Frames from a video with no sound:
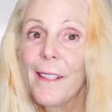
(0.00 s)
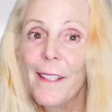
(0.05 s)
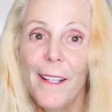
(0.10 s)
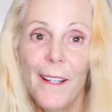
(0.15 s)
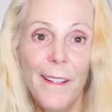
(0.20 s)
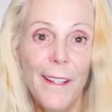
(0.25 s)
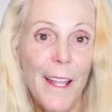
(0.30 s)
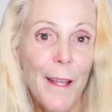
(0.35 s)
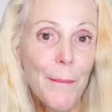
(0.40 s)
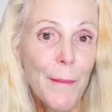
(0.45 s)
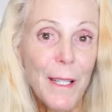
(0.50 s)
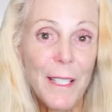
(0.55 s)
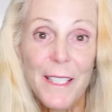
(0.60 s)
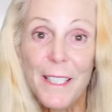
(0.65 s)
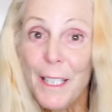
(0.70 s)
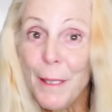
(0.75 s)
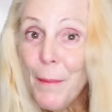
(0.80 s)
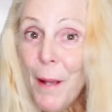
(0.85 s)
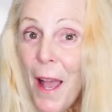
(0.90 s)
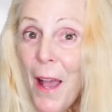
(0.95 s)
Now that might
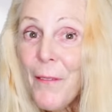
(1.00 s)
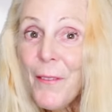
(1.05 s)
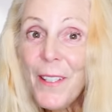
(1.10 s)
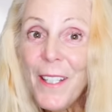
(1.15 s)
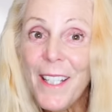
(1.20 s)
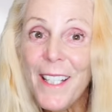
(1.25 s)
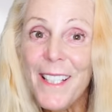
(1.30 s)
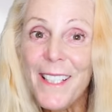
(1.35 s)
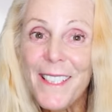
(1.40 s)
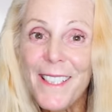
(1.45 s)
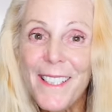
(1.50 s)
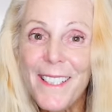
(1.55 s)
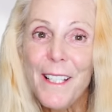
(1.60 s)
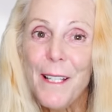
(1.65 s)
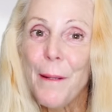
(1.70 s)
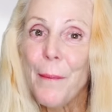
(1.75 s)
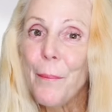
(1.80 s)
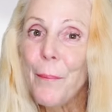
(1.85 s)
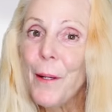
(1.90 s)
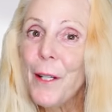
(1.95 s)
seem obvious,
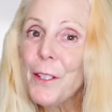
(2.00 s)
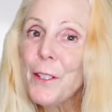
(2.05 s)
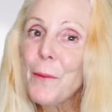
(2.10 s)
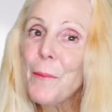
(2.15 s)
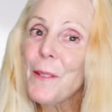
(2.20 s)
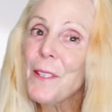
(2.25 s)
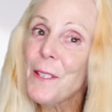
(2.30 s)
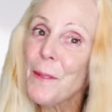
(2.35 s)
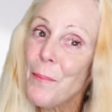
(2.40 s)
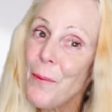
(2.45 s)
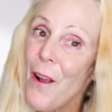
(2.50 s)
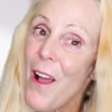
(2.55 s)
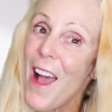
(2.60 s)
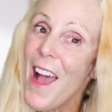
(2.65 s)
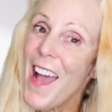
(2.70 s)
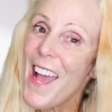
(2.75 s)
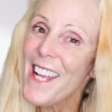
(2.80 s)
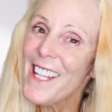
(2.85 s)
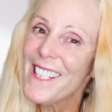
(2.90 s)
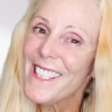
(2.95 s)
but you'd be
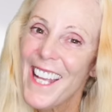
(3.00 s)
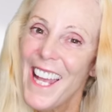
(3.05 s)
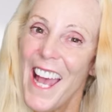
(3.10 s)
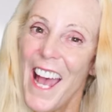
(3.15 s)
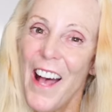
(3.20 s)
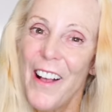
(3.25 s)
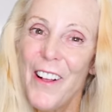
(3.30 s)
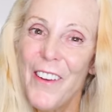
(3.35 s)
surprised how